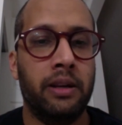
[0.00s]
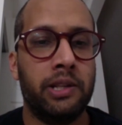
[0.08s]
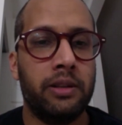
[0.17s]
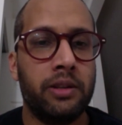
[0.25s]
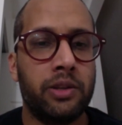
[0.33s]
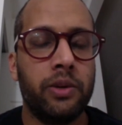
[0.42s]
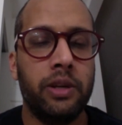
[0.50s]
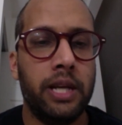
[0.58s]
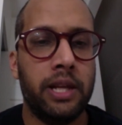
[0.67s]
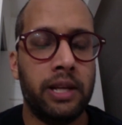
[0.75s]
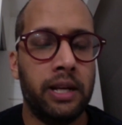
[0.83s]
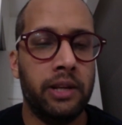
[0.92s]
It's there's really
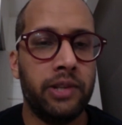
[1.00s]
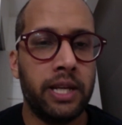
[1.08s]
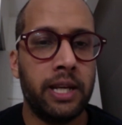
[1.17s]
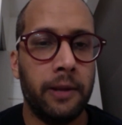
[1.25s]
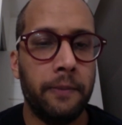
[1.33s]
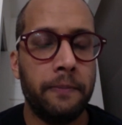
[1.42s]
nothing else like it.